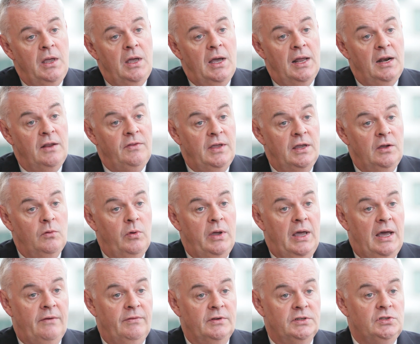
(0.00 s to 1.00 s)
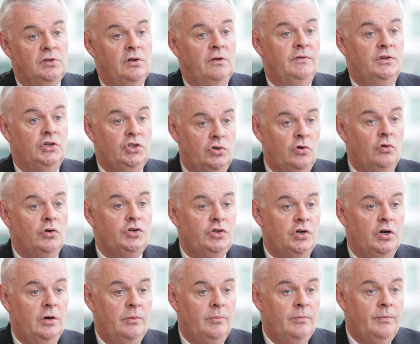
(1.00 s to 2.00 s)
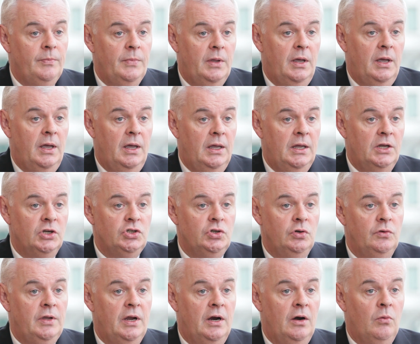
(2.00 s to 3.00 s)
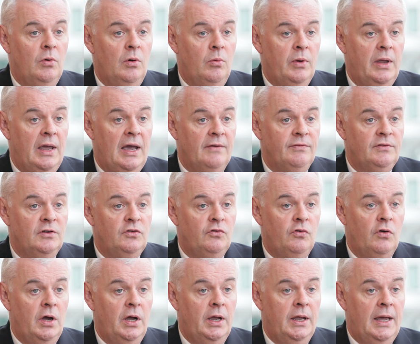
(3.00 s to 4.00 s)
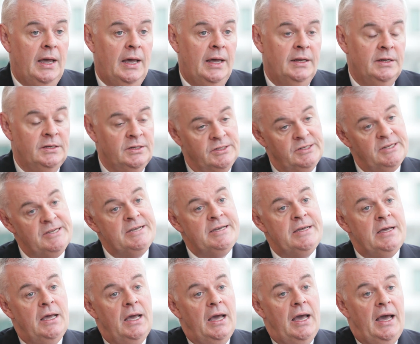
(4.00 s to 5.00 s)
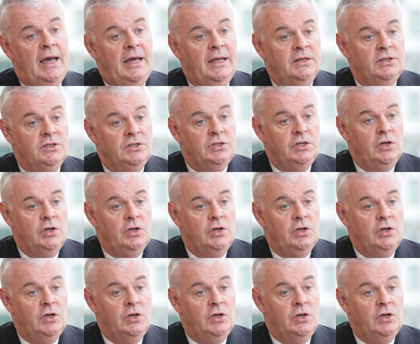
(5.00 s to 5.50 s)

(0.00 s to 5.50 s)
And I think we have a sort of a short-term issue there where we have to try and